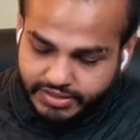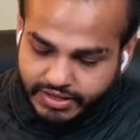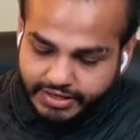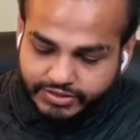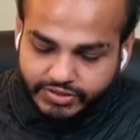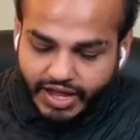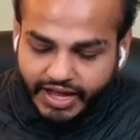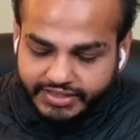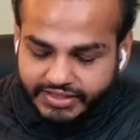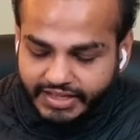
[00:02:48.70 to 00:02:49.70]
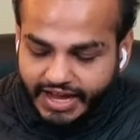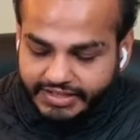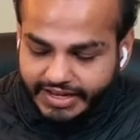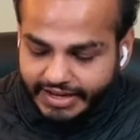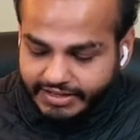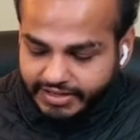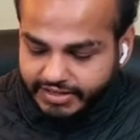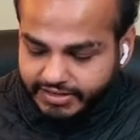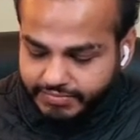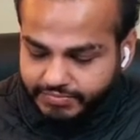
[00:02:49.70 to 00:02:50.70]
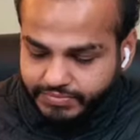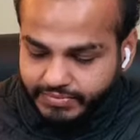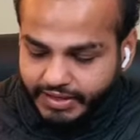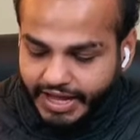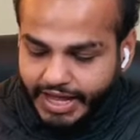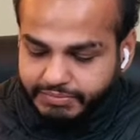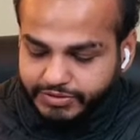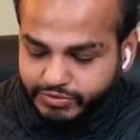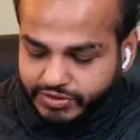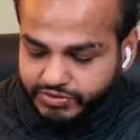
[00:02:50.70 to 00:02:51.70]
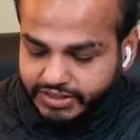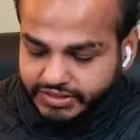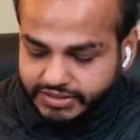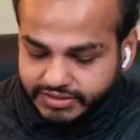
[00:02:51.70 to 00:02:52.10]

So either that ending happened for a reason,